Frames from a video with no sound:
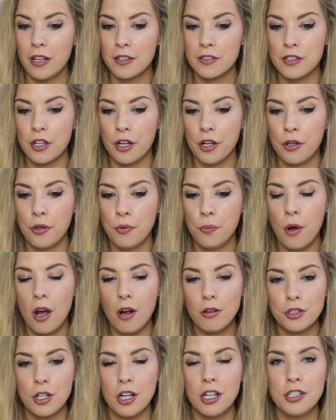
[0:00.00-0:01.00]
So what
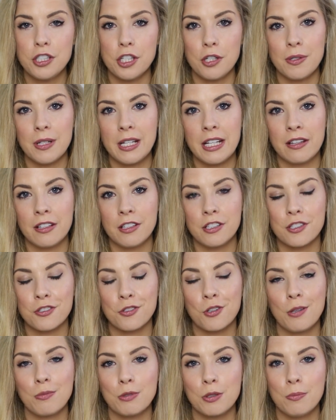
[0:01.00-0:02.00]
I'll try and do in the
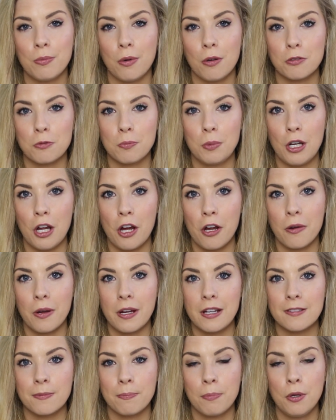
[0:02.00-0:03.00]
description box below
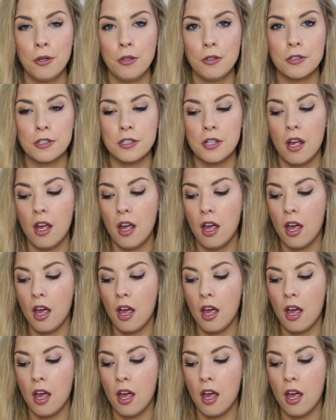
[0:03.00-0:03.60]
is put